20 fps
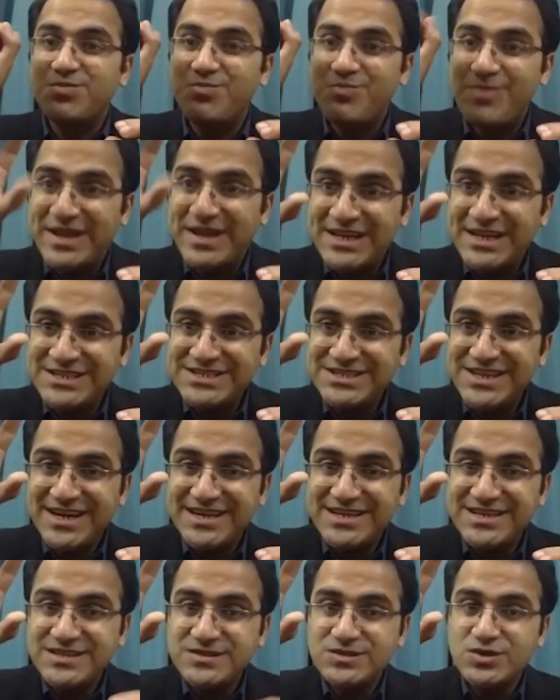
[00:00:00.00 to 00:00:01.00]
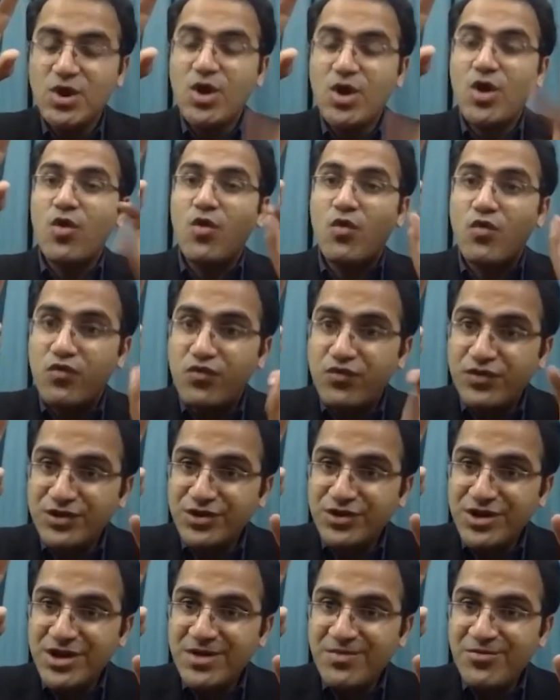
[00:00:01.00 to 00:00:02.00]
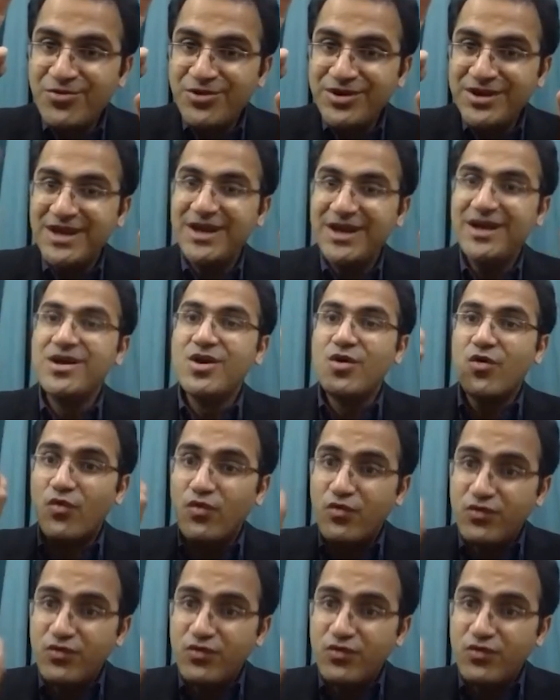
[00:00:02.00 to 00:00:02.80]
meningitis with pneumonia,